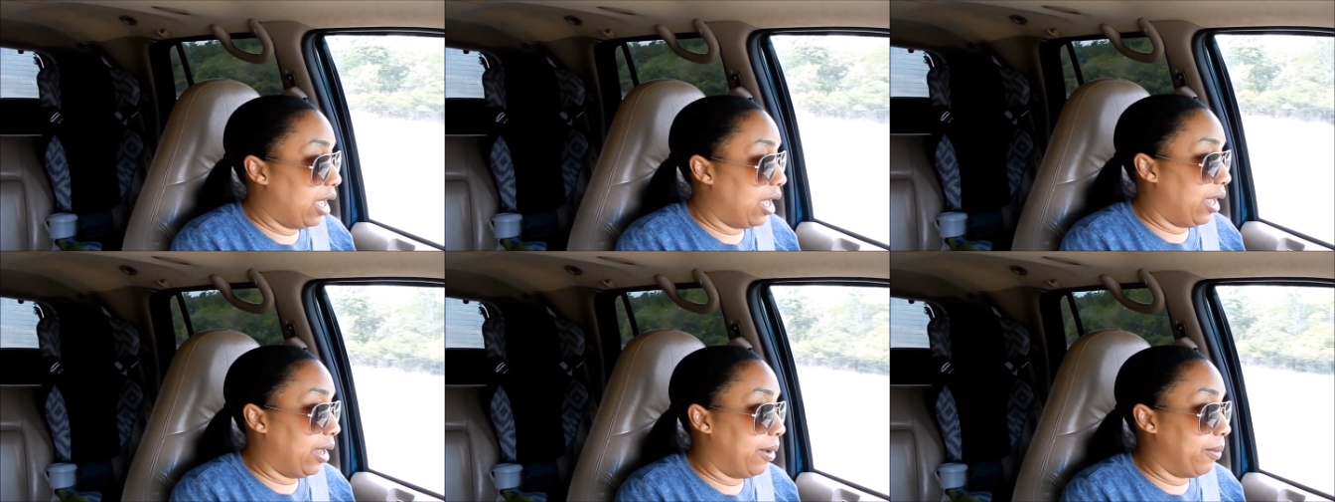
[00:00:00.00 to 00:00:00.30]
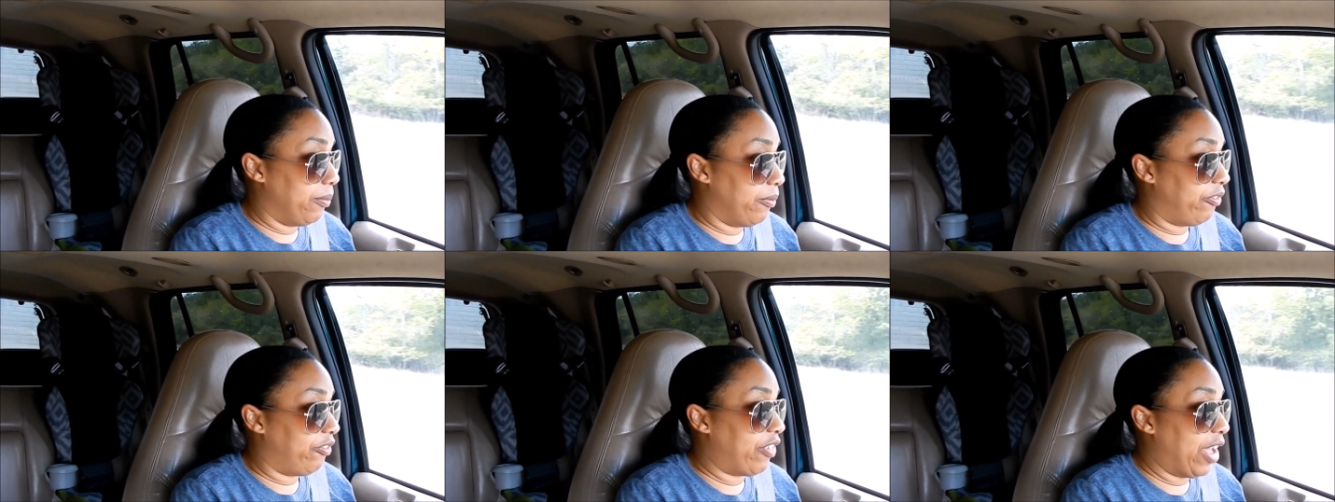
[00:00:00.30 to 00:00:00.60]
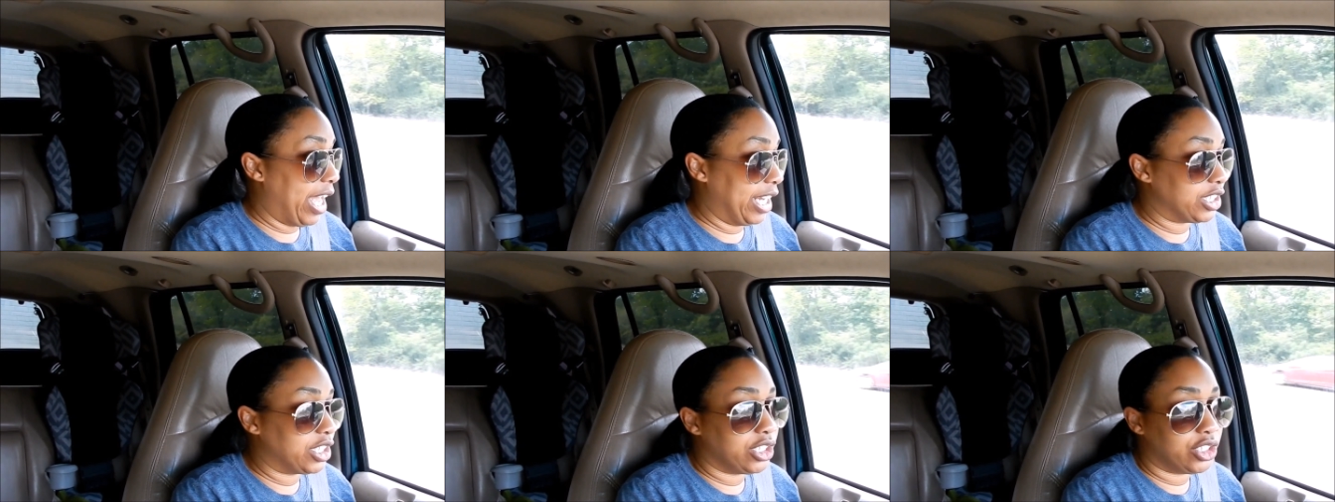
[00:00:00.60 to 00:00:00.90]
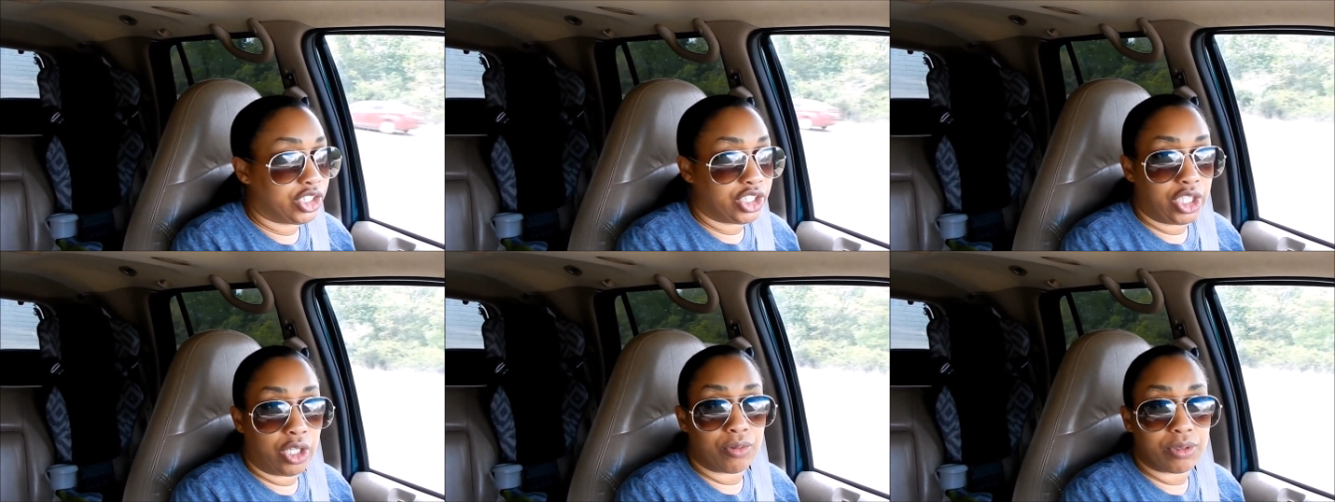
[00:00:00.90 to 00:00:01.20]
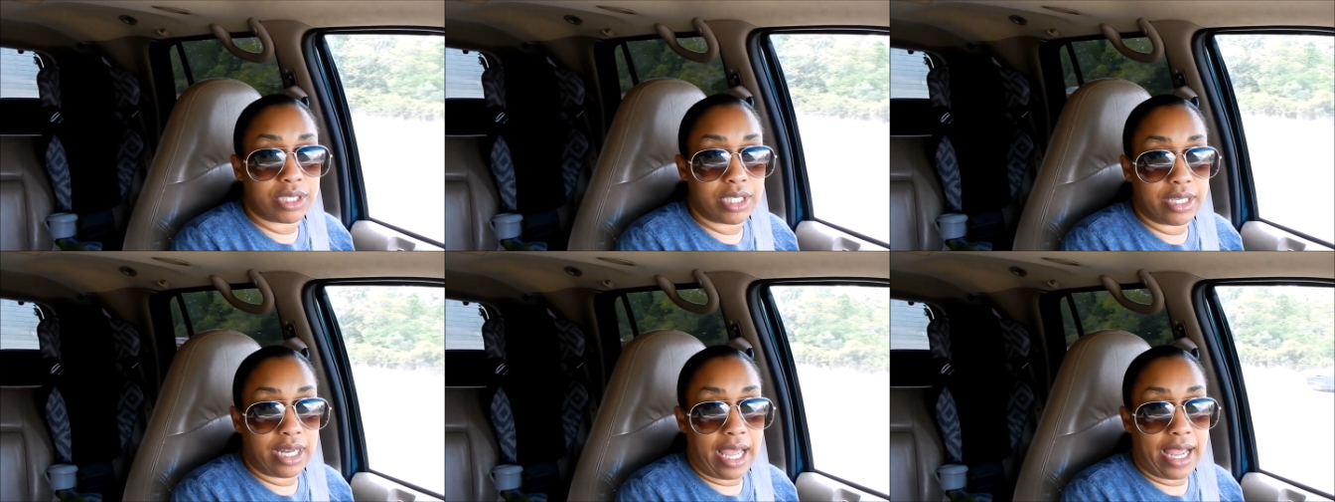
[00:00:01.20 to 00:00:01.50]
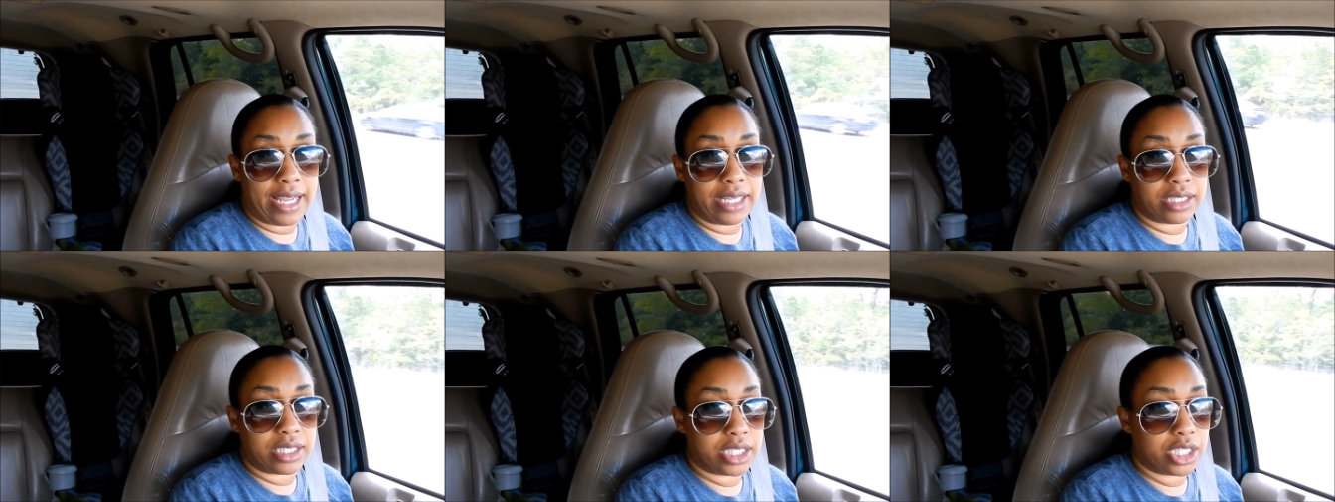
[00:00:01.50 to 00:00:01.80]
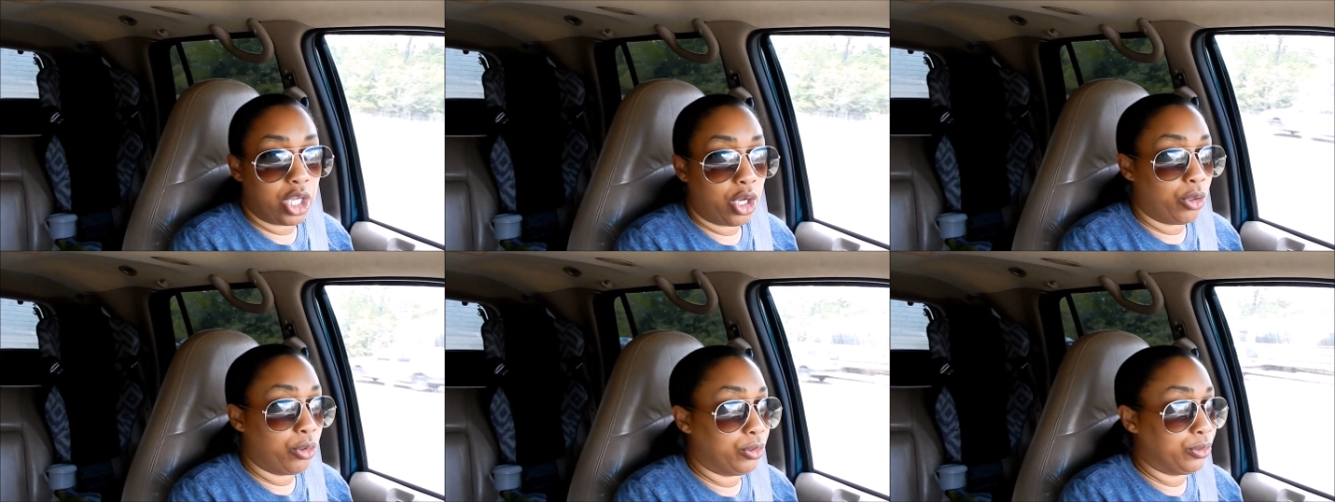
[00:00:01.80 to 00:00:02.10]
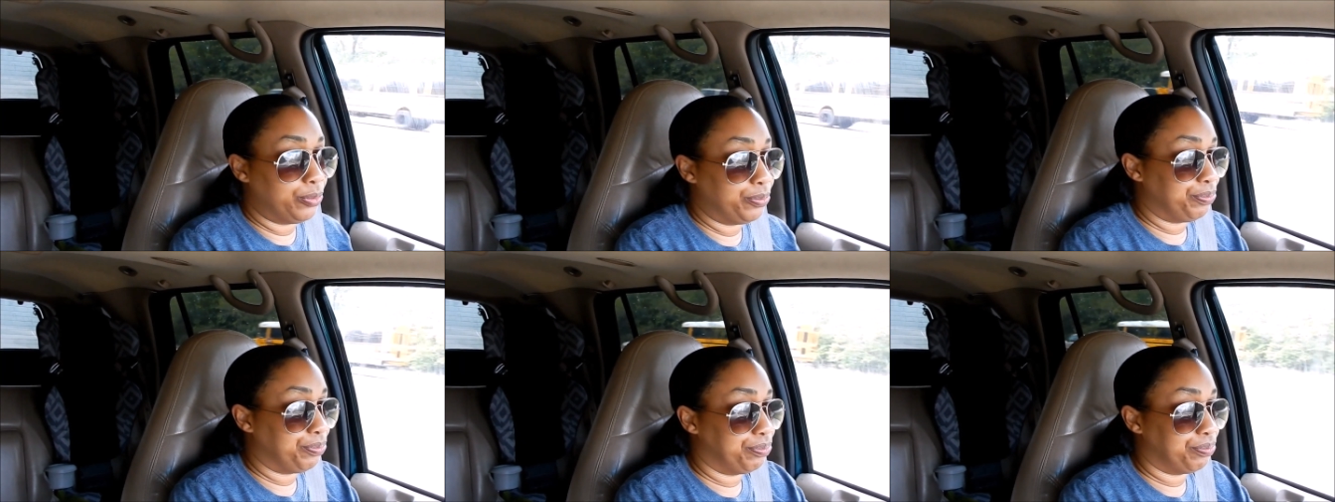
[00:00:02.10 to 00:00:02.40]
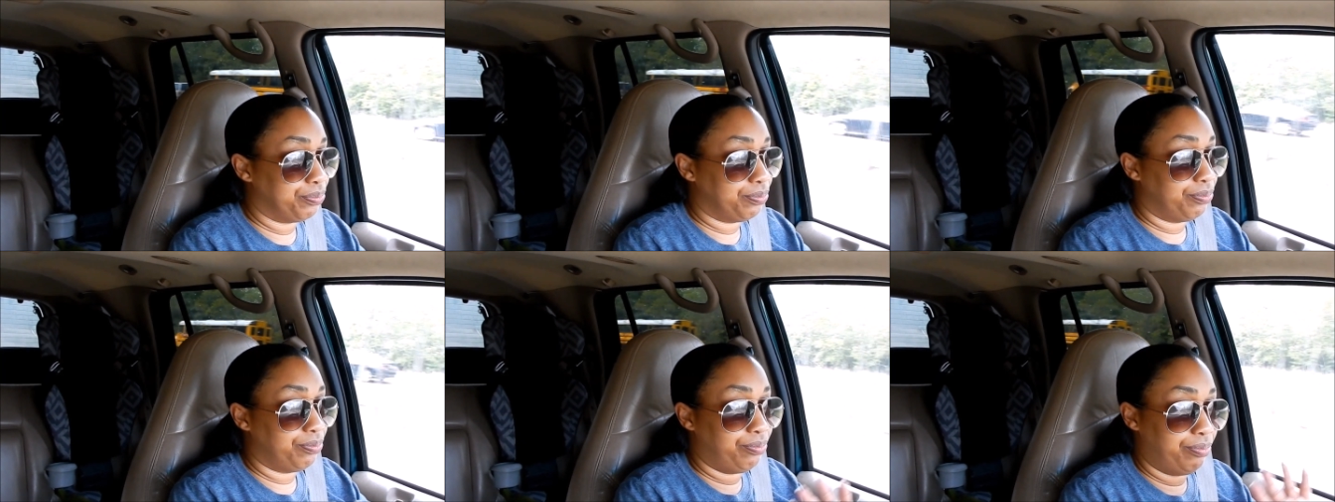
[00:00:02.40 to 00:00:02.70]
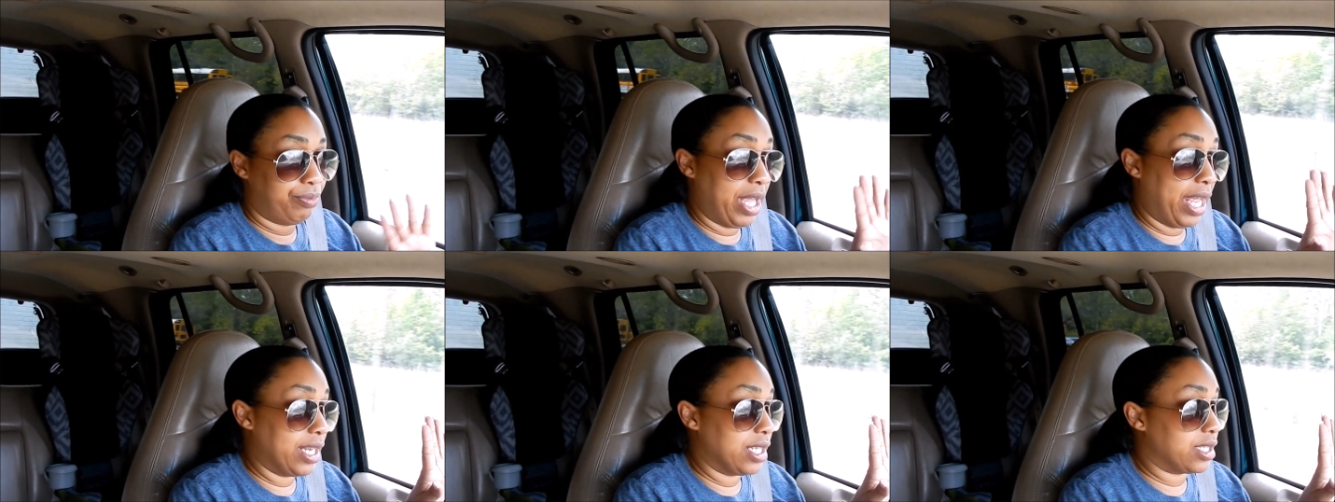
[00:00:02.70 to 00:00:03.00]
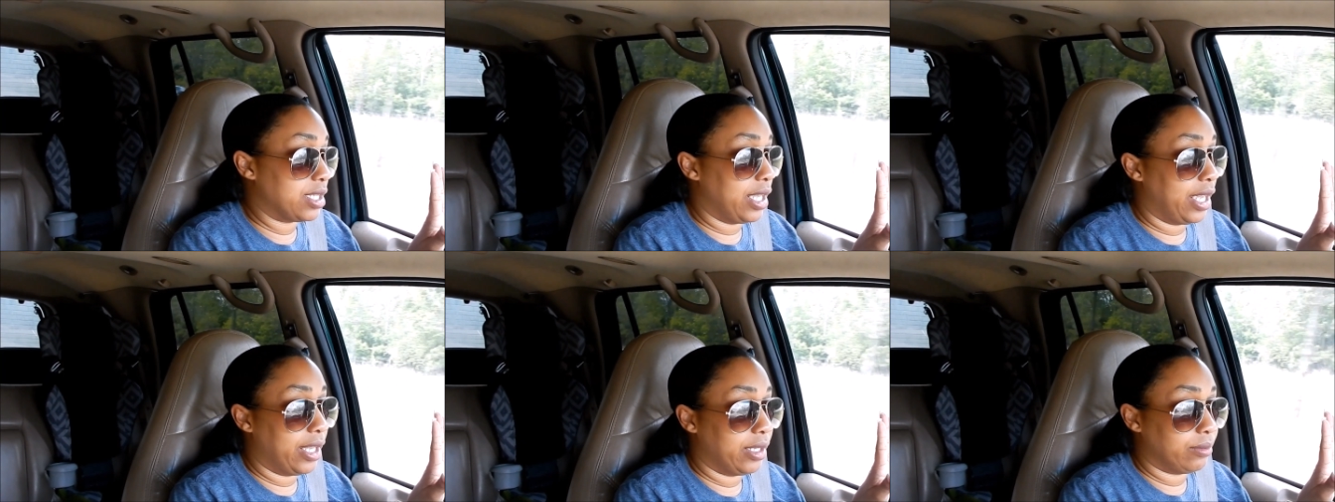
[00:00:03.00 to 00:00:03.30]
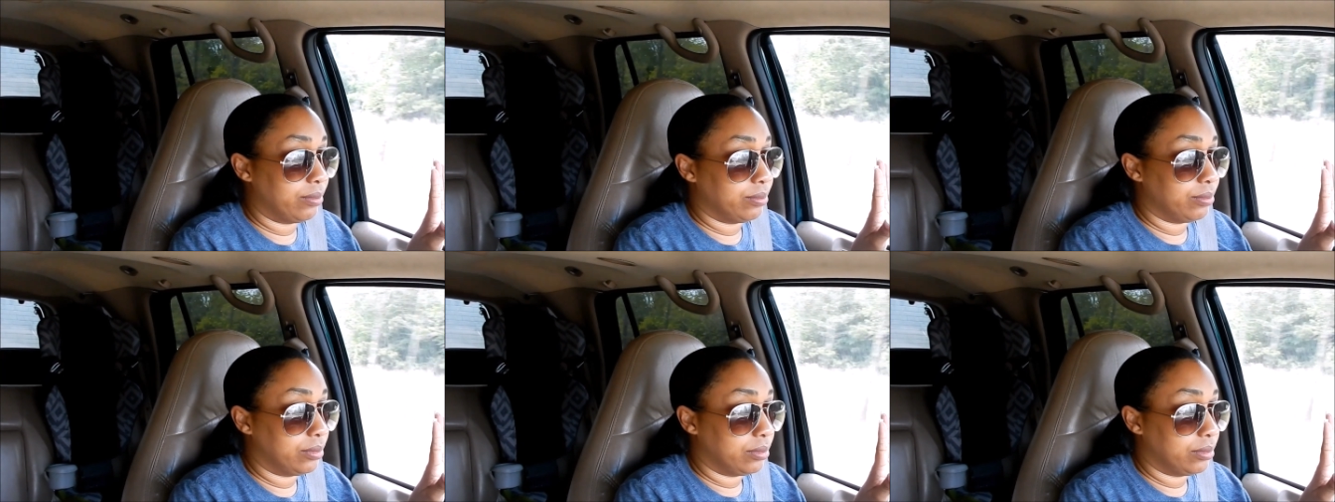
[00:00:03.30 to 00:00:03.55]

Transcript: um, fashion show tonight. So that is it.